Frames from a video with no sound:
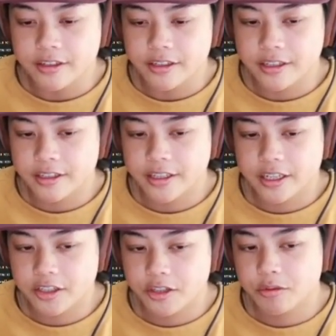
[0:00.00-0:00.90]
And
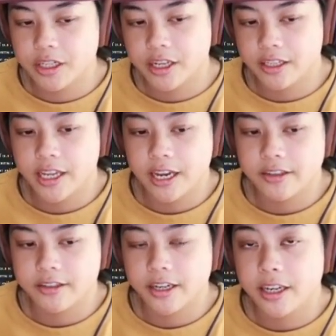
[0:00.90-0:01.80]
that's just really not the
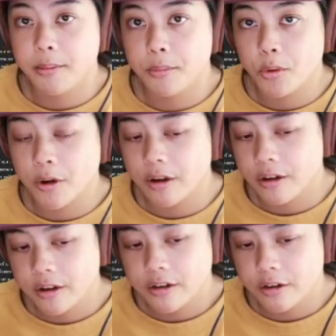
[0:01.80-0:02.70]
case anymore,
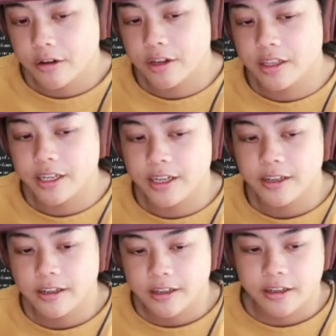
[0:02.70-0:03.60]
currently.
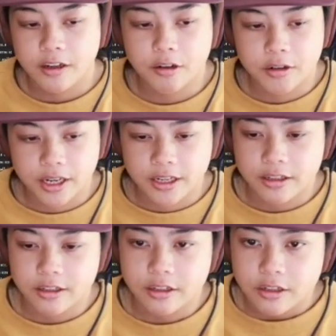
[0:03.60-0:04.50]
Okay.
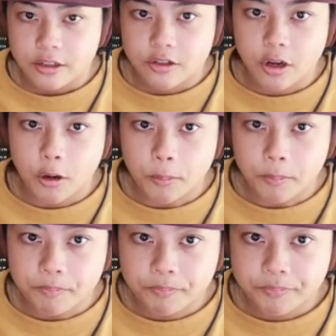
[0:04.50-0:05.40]
So
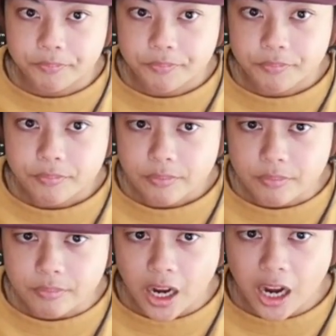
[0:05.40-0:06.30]

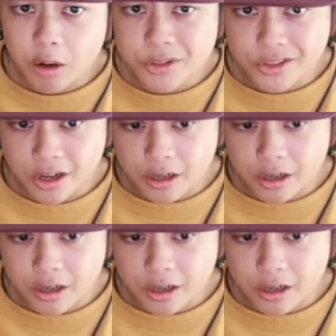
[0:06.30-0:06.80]
I was all